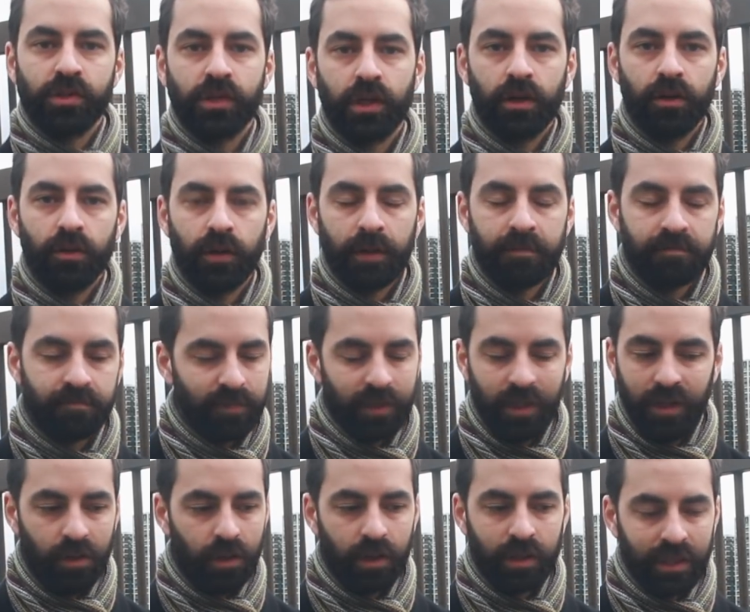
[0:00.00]
So,
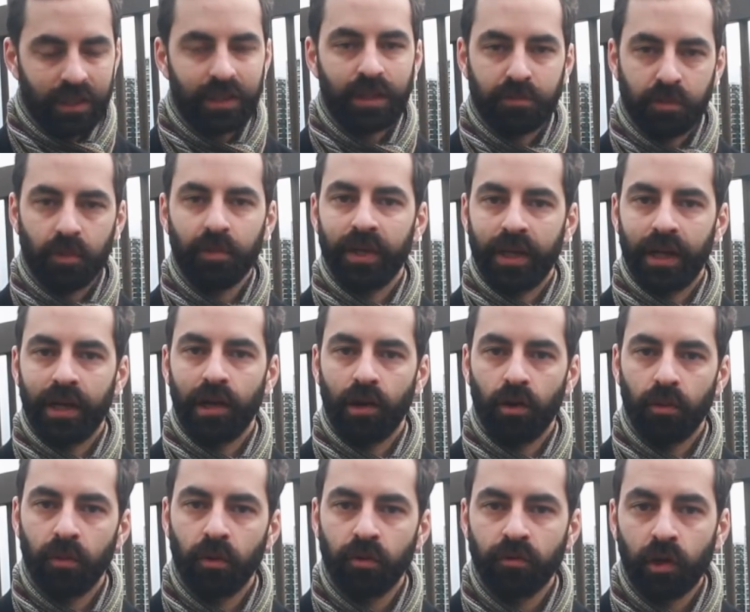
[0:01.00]
you know, I think they'd probably get a
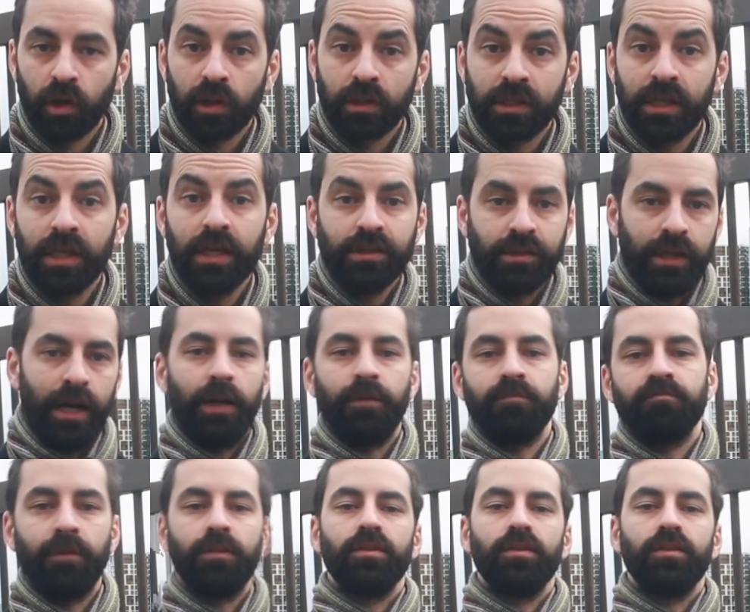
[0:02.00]
lot more volunteers now.